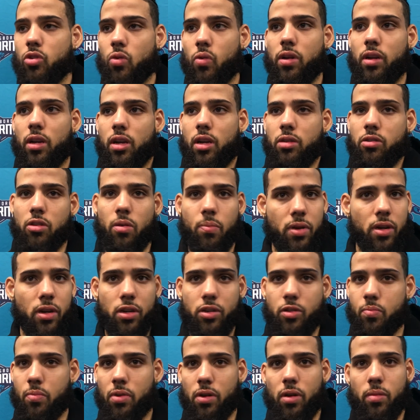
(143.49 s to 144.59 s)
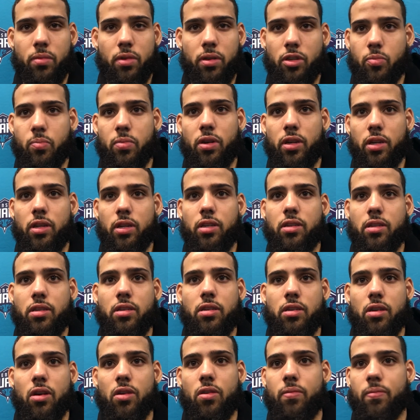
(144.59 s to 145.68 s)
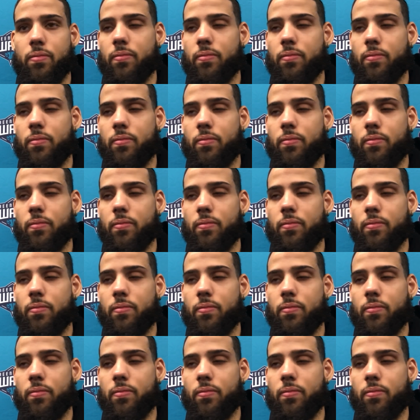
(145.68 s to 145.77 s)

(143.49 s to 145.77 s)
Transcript: So when it comes up here, it's pretty easy. So,